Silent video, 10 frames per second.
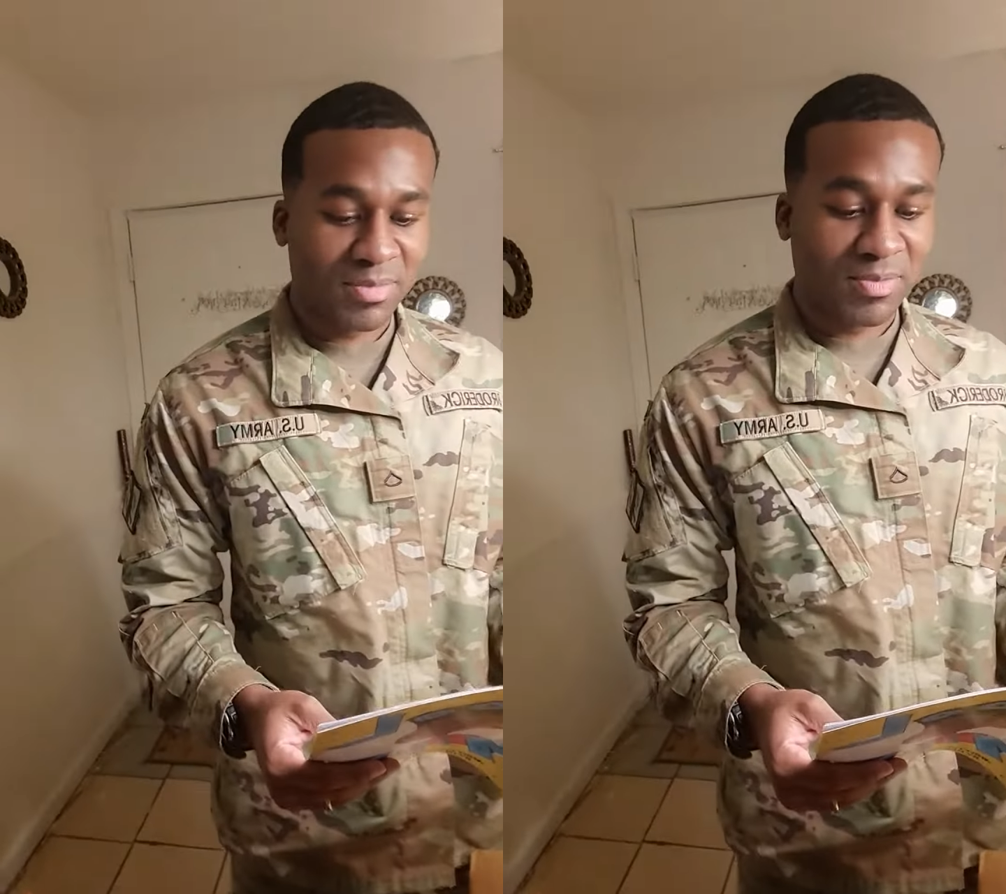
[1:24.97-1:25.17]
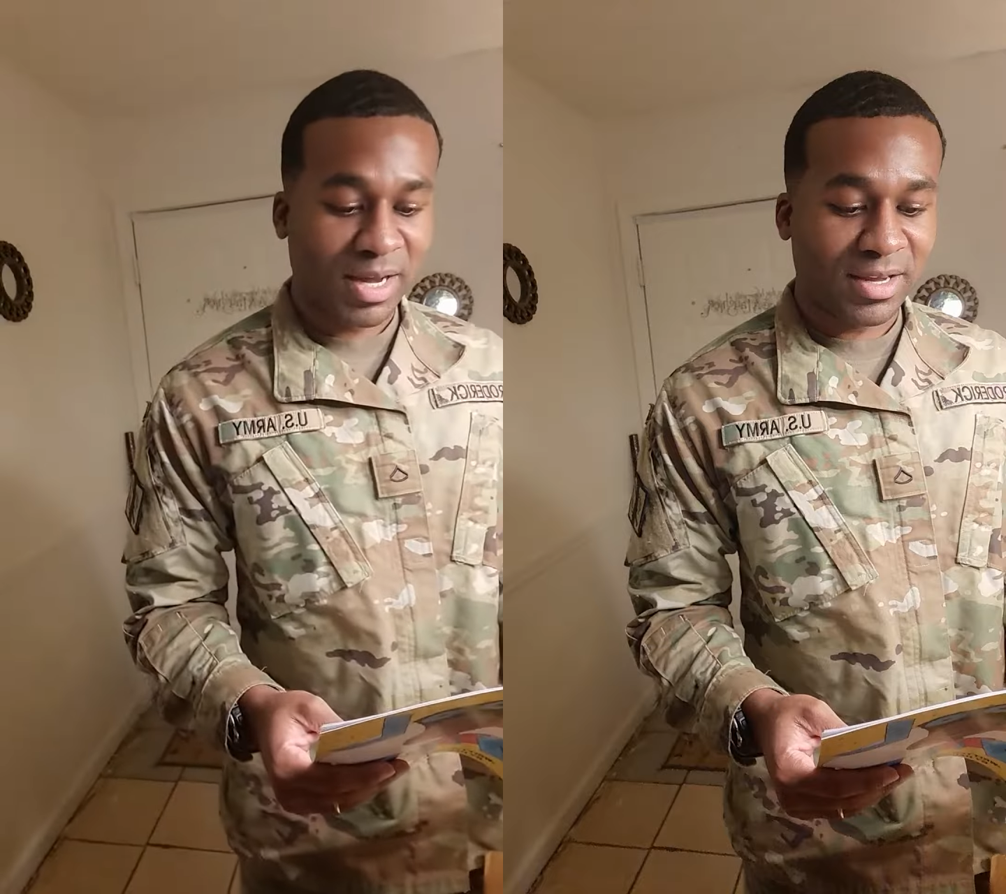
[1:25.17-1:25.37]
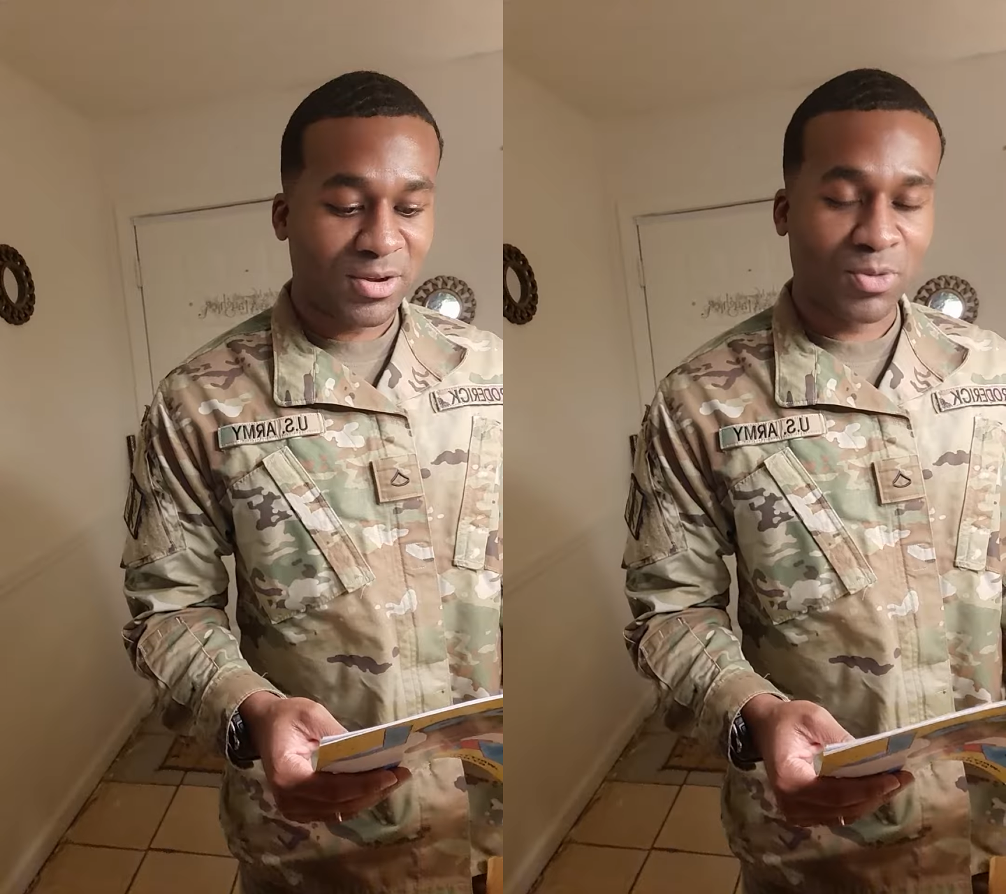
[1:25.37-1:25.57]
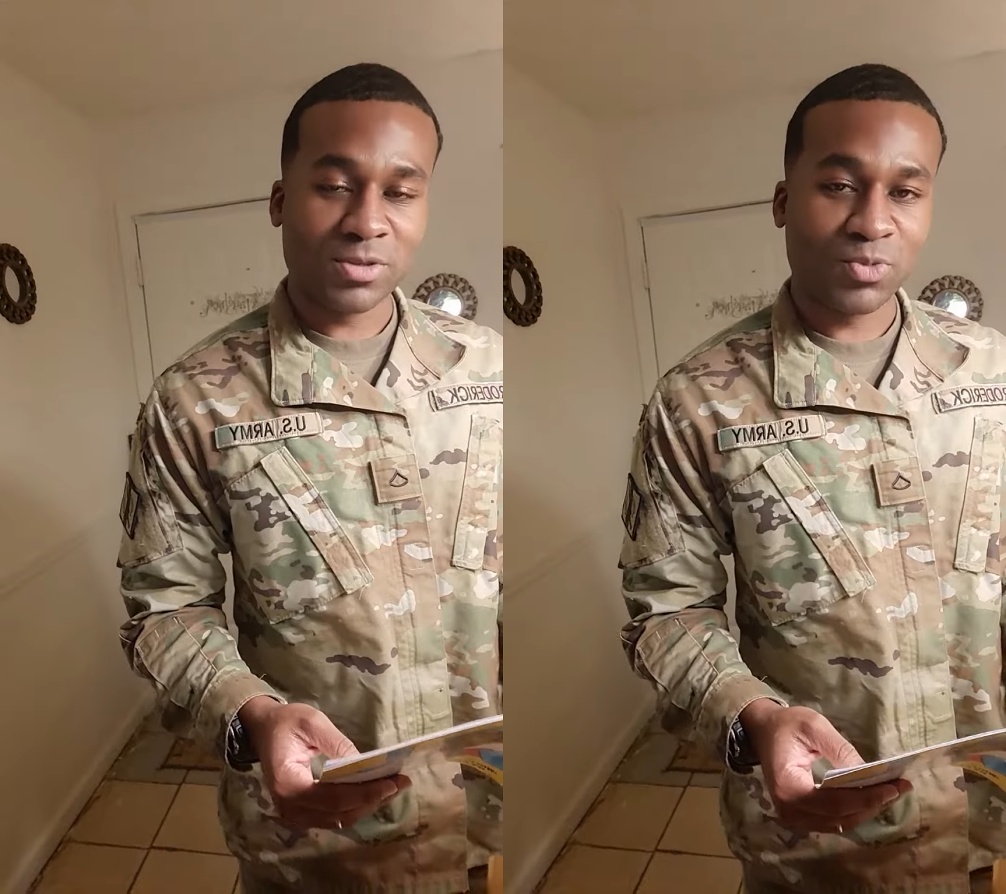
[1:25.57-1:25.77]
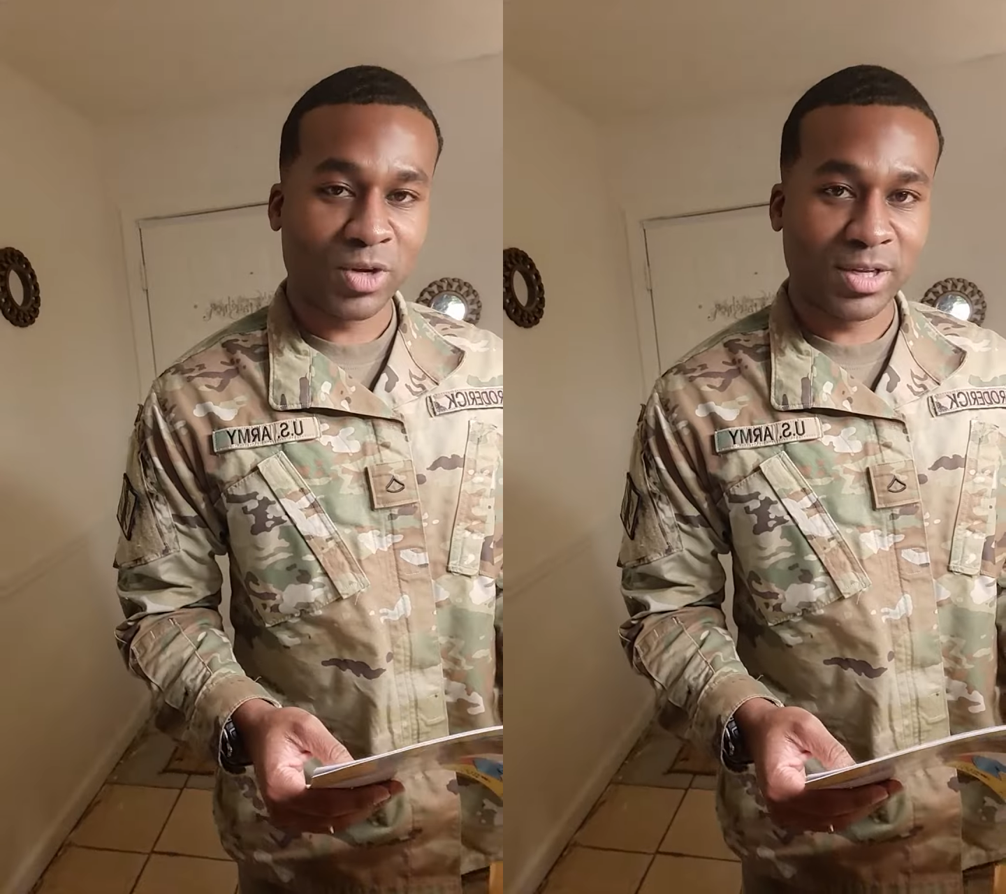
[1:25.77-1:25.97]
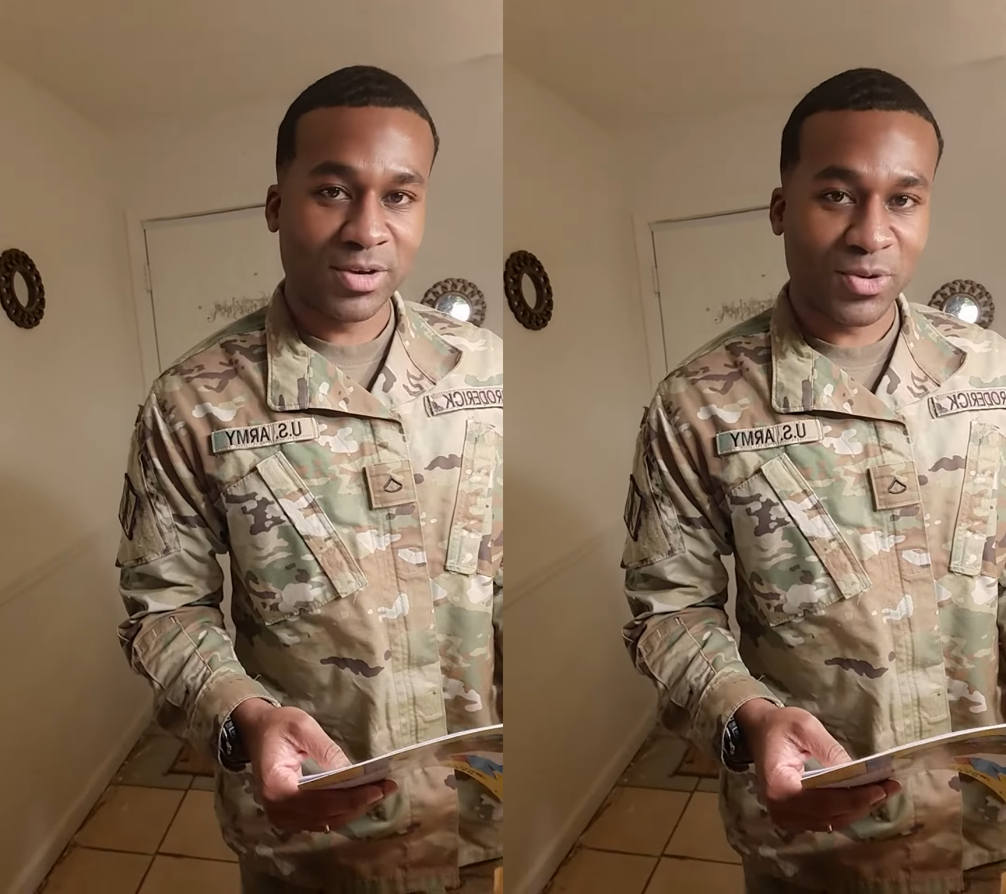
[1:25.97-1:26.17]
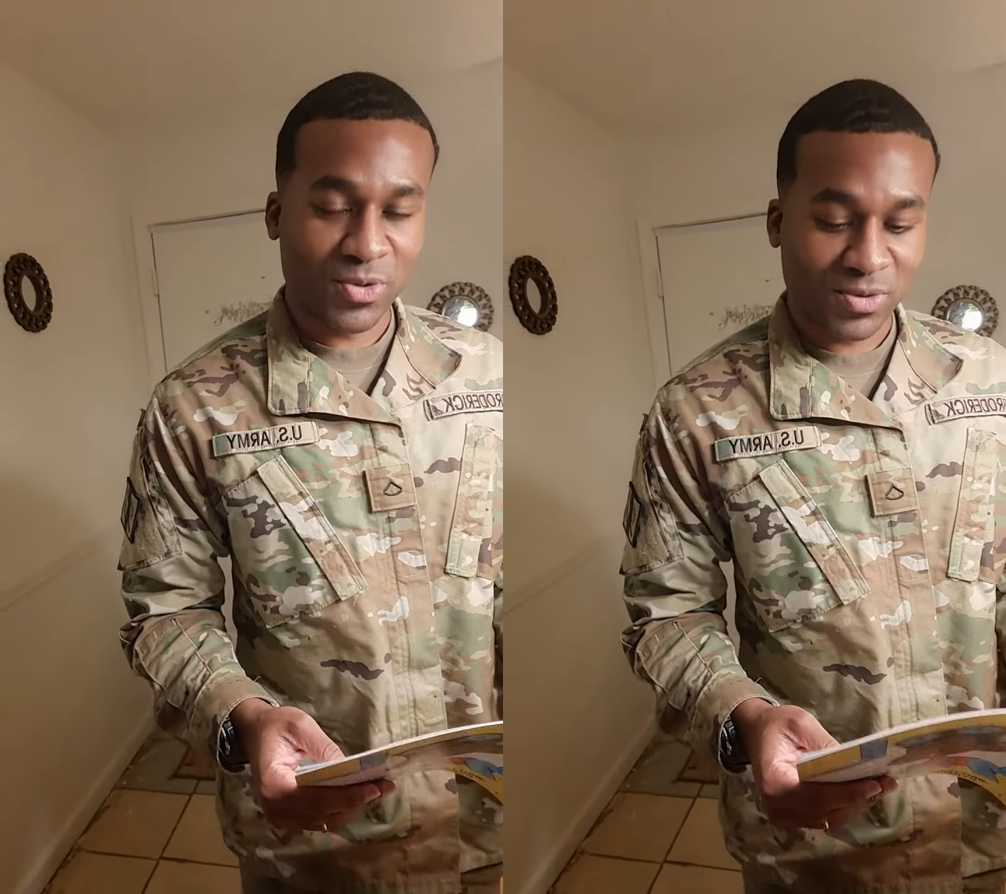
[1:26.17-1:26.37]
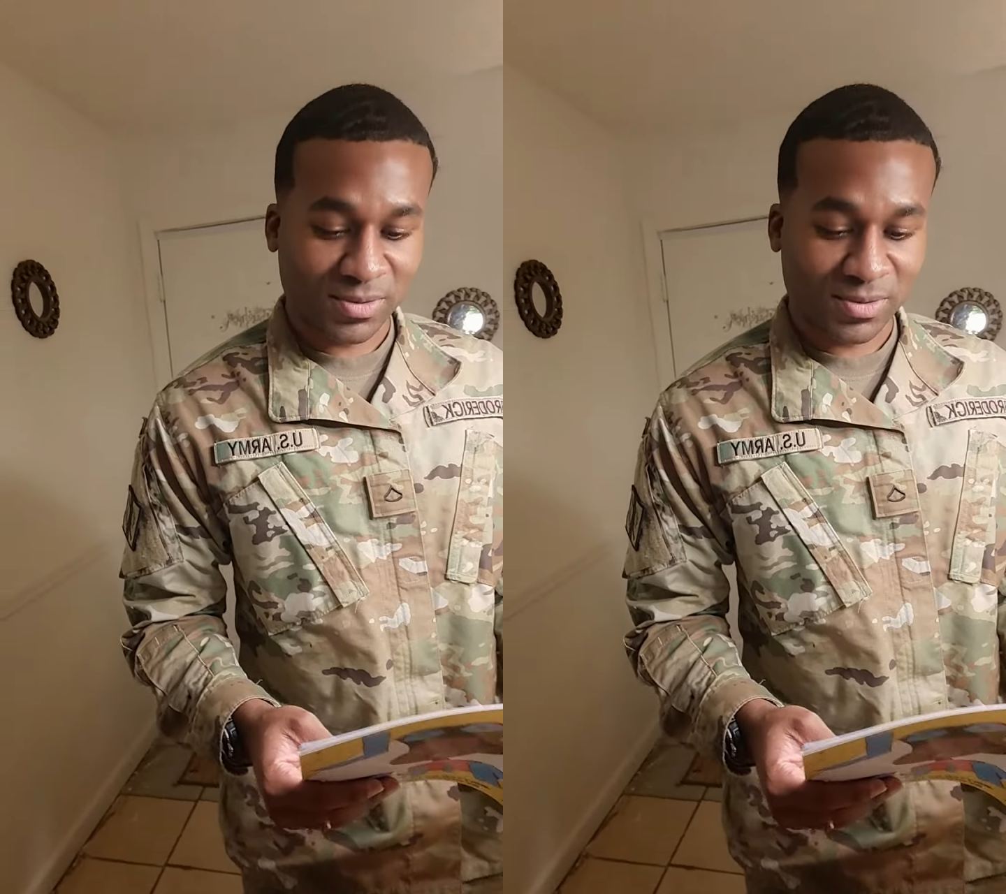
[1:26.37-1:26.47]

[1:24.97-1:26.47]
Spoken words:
Mike who was really cool.